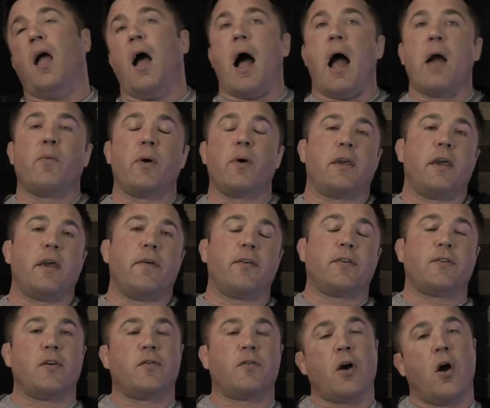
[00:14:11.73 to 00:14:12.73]
I would give
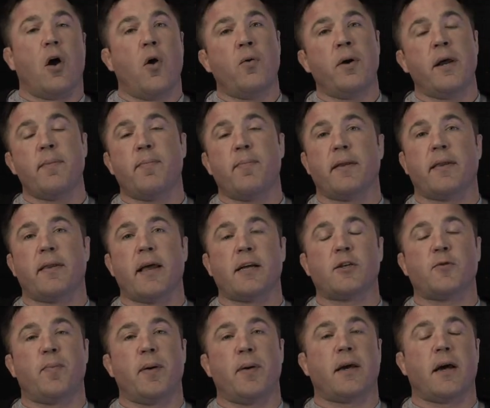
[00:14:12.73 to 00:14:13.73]
it to Tony, but
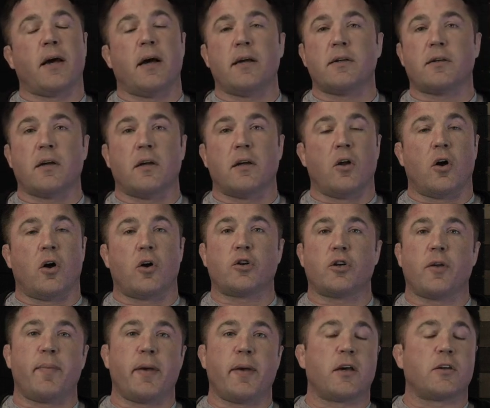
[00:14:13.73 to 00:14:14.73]
that's
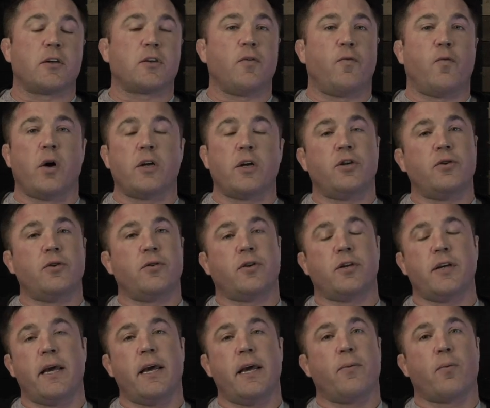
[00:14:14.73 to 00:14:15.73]
largely because of what you
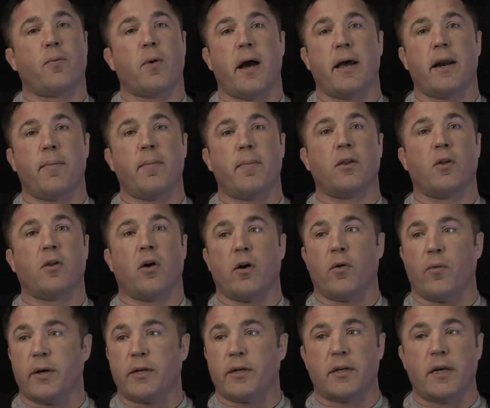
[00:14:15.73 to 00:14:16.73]
see, right? I mean,
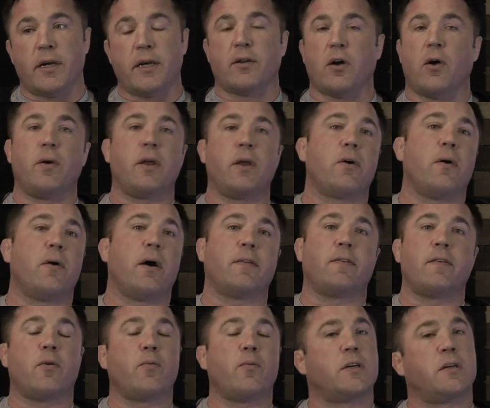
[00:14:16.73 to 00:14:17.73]
we see Tony go
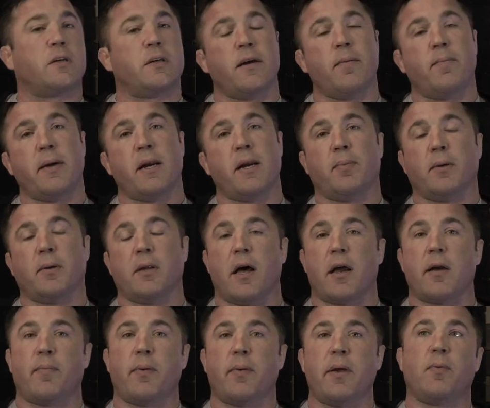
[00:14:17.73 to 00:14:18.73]
out there, and we see him beat up a
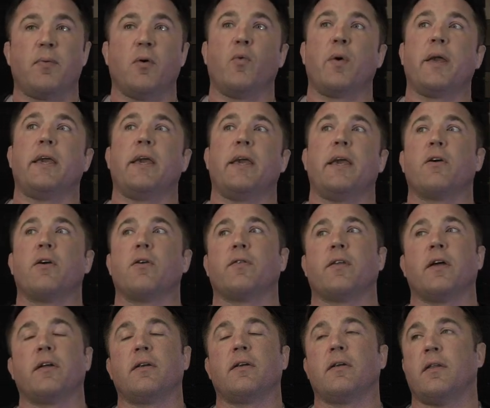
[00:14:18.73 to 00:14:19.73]
lot of people. We hear
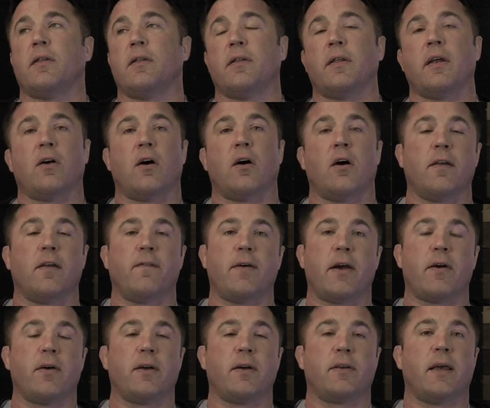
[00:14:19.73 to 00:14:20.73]
that
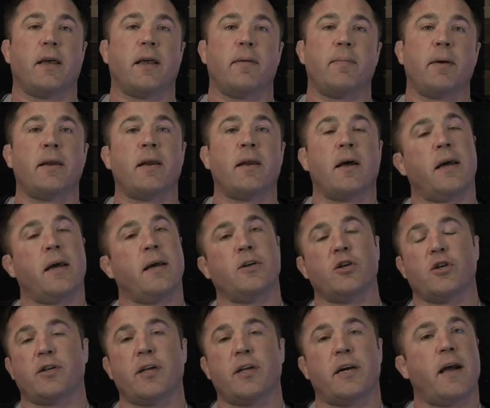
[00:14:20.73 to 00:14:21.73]
Oliveira did. I mean, he
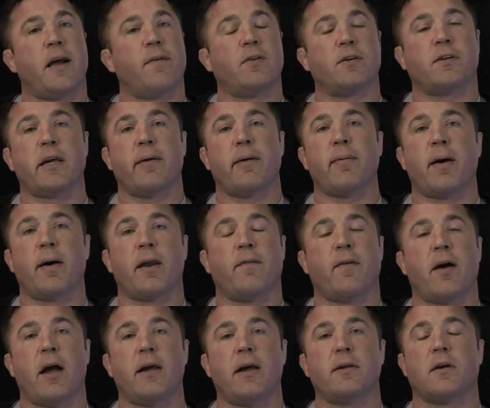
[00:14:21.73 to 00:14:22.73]
just didn't have the same amount
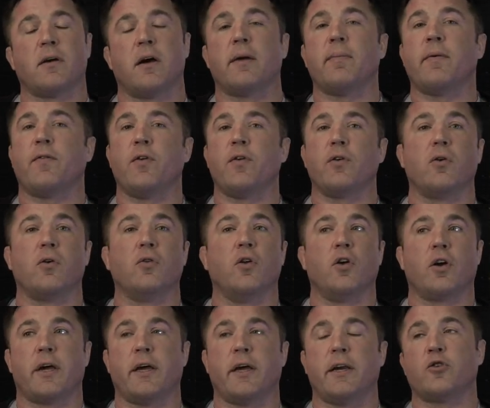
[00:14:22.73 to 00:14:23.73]
of eyes on him. If you go
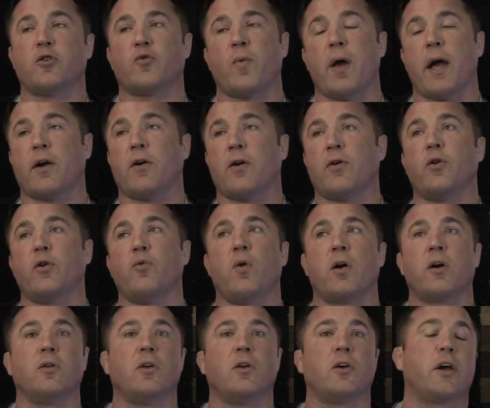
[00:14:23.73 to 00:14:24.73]
look at his record, you
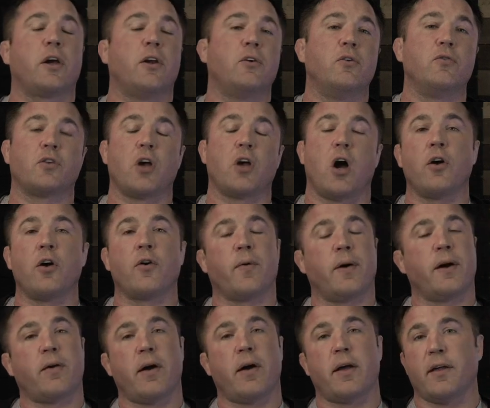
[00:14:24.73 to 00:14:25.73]
want to look at who's
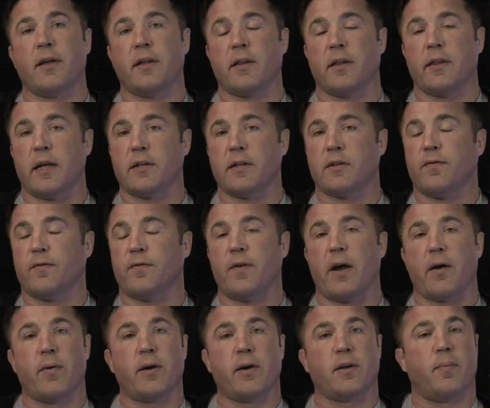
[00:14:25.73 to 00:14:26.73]
hungrier. I think that's a
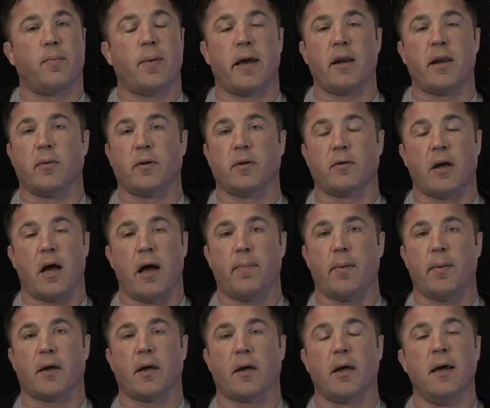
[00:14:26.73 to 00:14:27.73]
very debatable
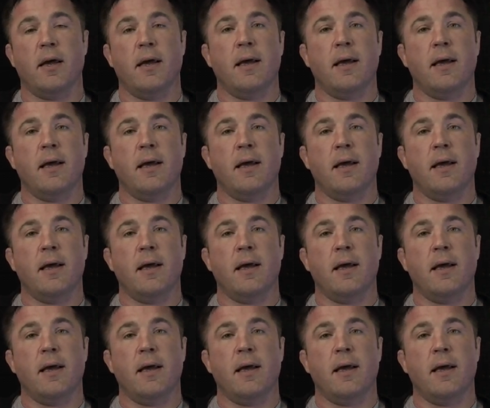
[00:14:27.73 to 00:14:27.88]
topic.